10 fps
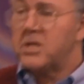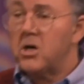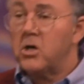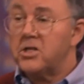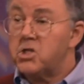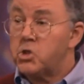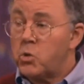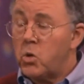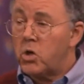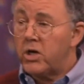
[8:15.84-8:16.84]
tell the
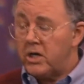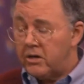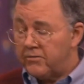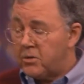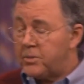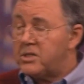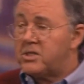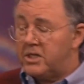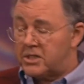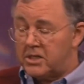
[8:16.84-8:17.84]
story of the
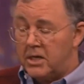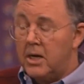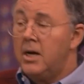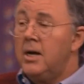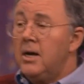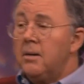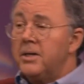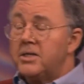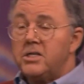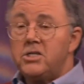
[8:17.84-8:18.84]
business.
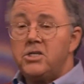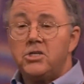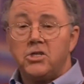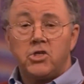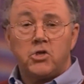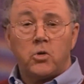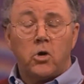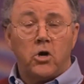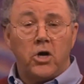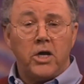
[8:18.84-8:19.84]
But this is the
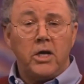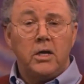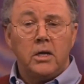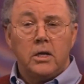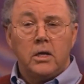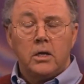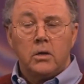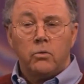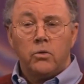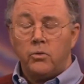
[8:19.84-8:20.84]
story.
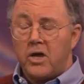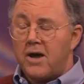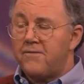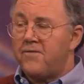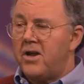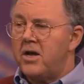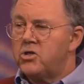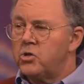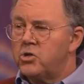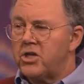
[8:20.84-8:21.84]
When we have
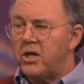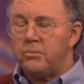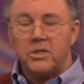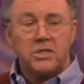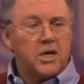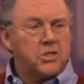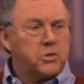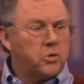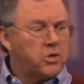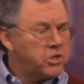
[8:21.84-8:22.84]
financial statements, that
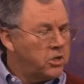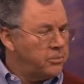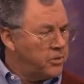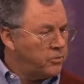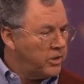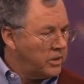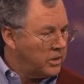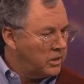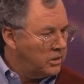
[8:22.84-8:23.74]
story has already been written.